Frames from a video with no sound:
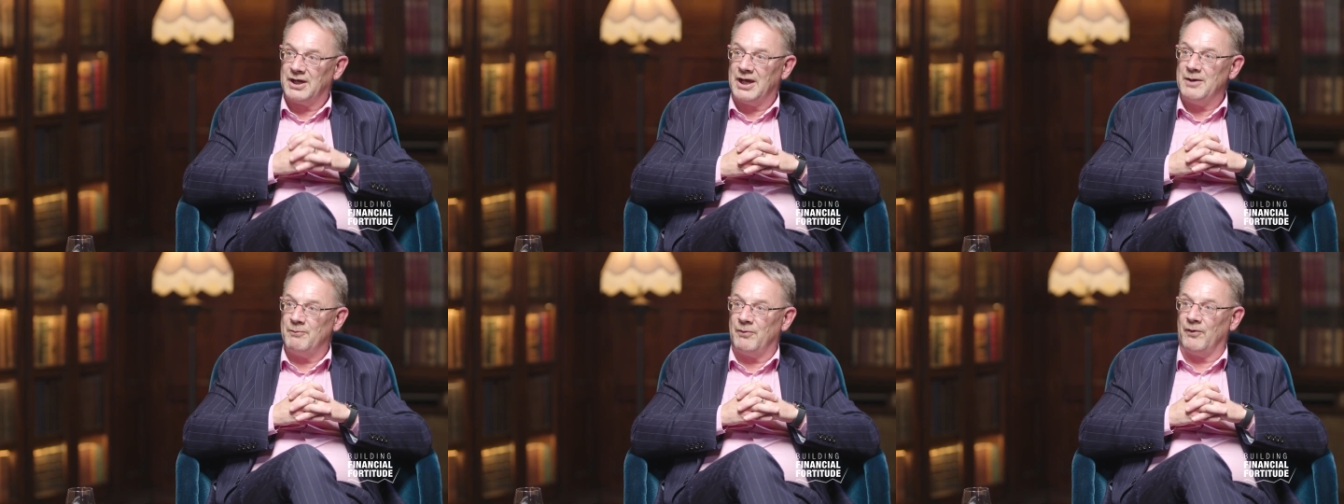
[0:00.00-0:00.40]

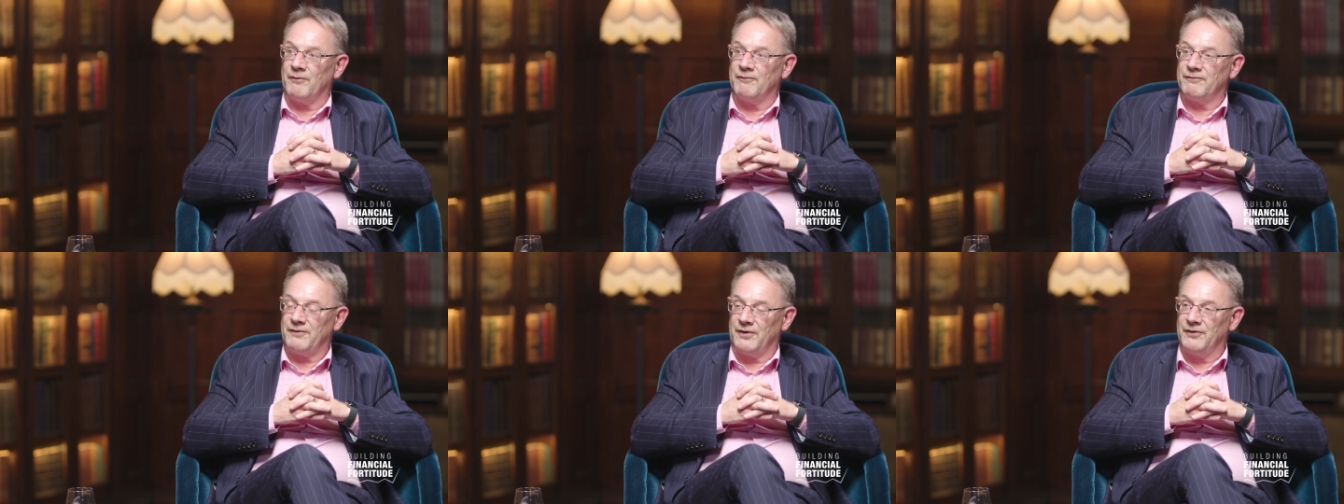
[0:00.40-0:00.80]
keep
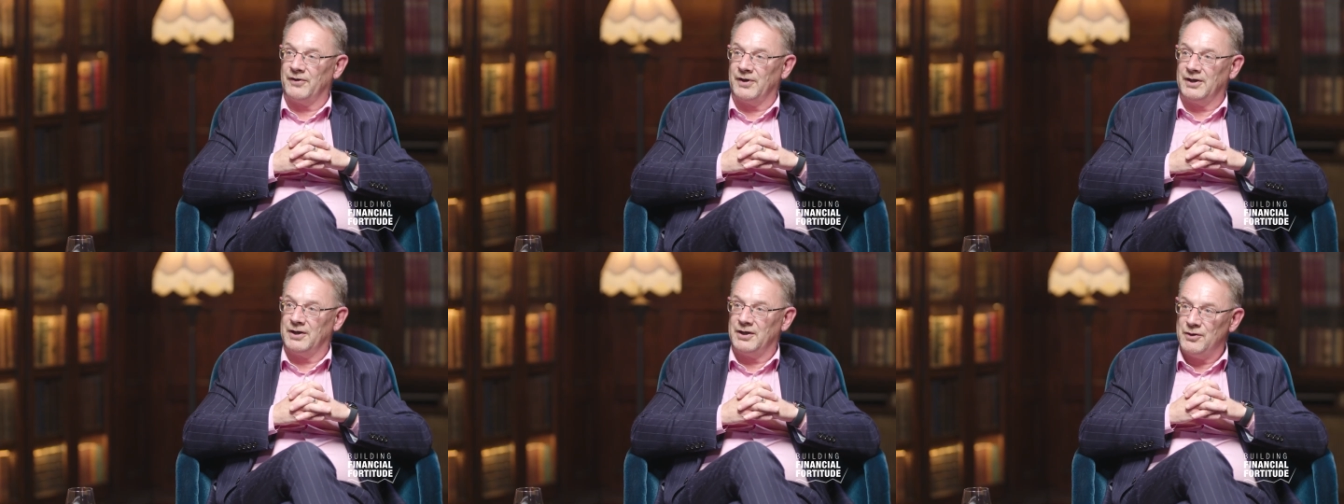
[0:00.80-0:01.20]
on
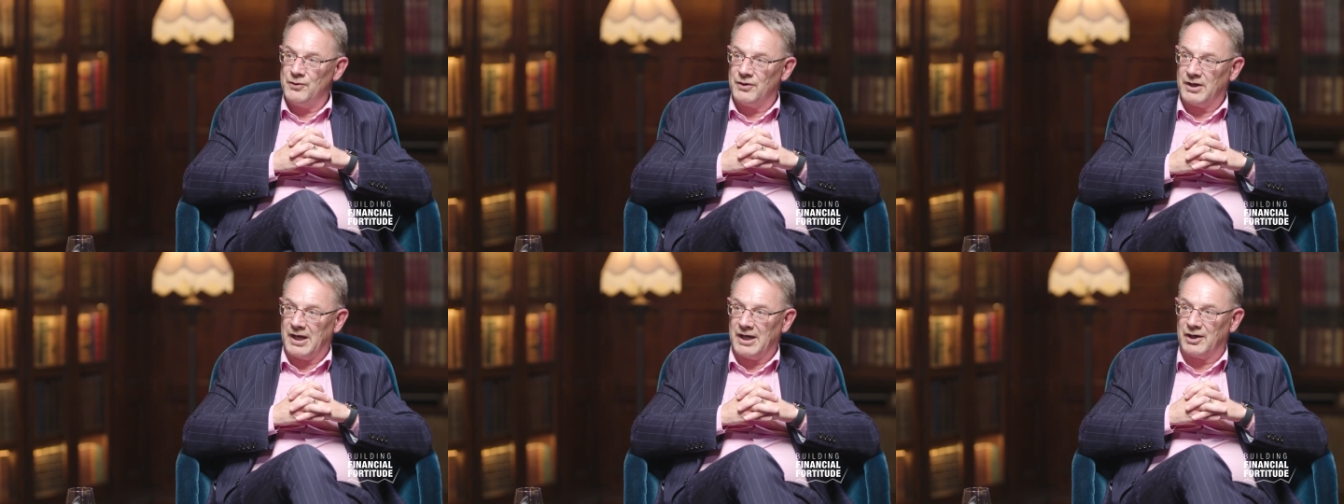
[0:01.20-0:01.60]
funding the
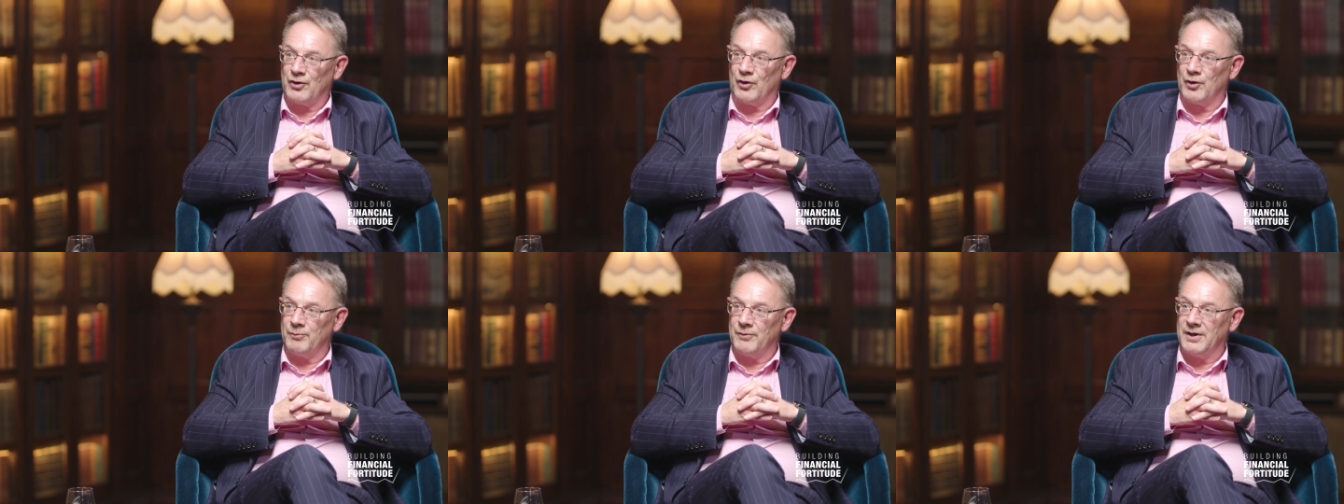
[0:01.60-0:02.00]
UK
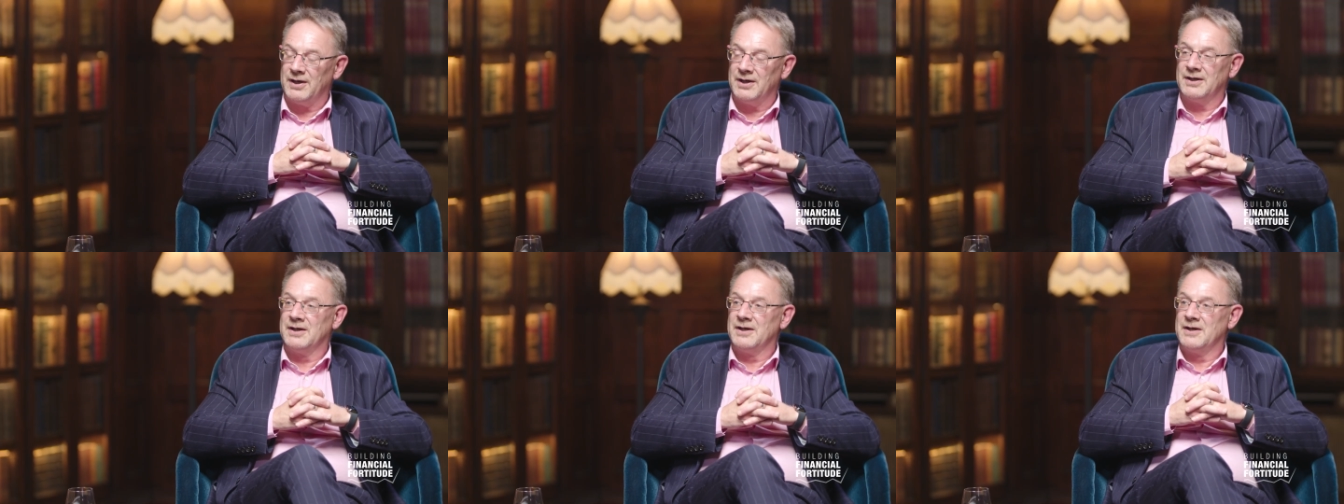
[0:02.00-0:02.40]

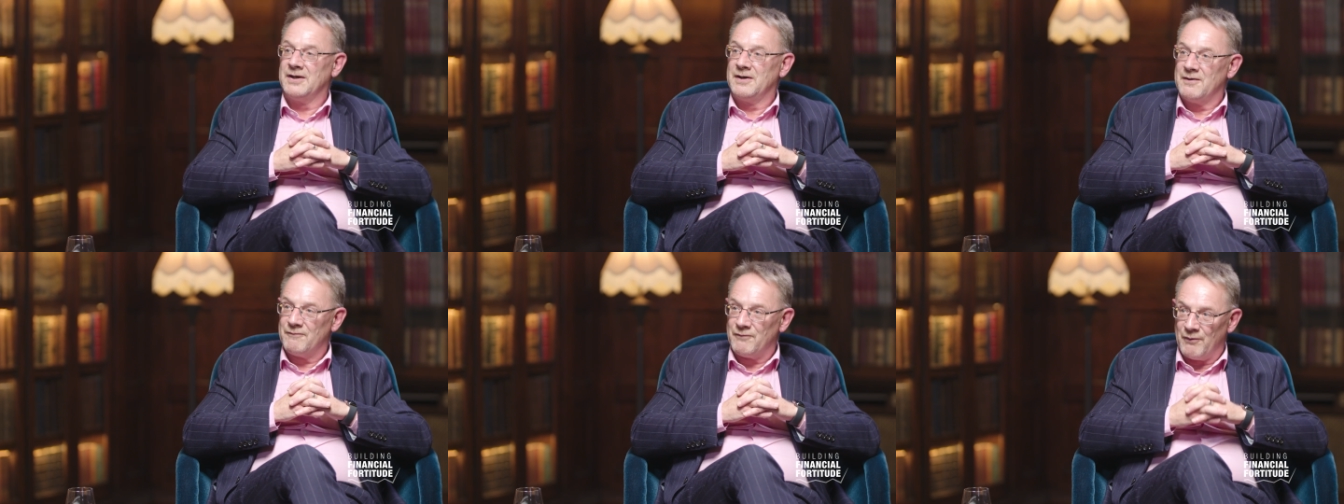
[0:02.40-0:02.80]
economy
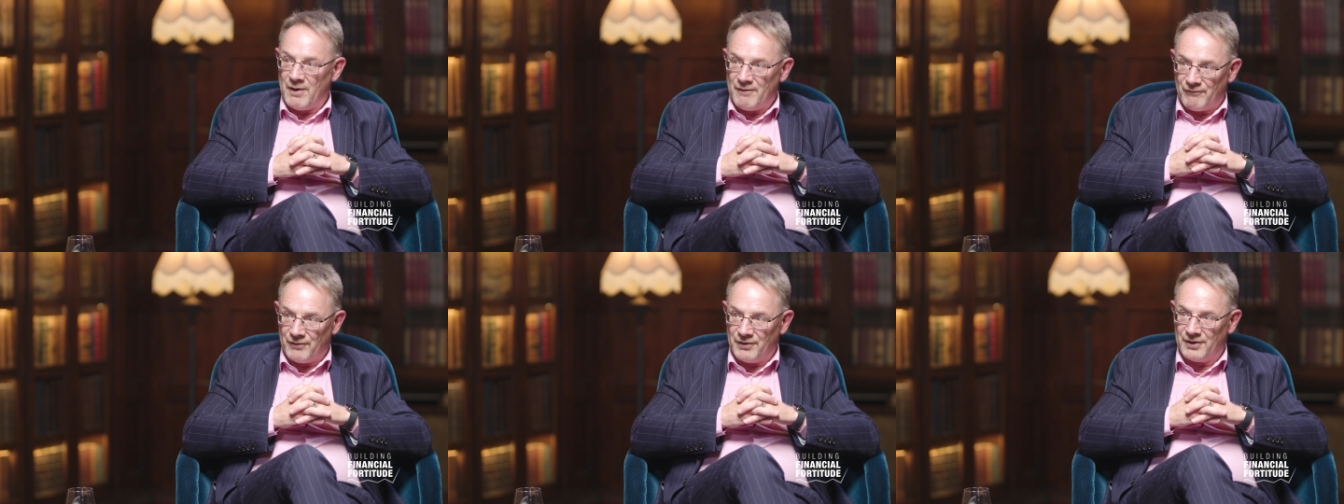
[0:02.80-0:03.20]

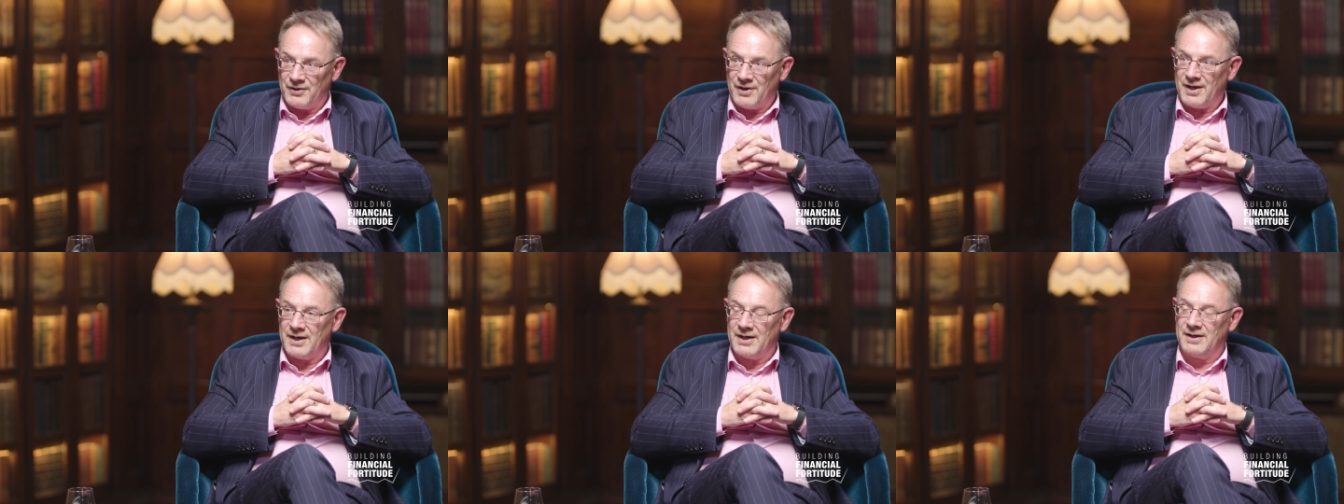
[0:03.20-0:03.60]
forever and a
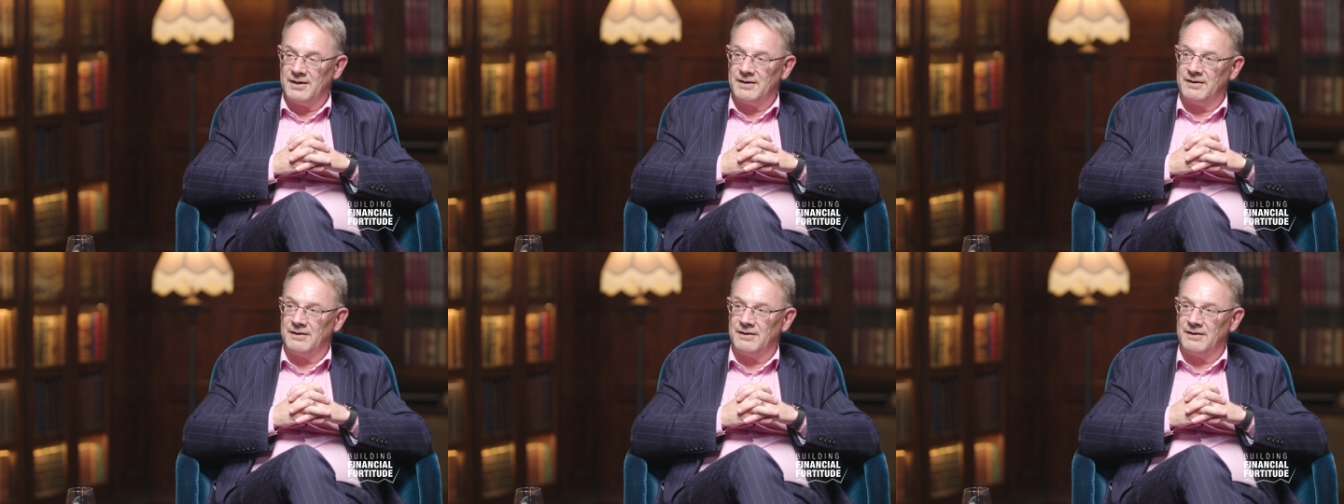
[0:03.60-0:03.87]
day.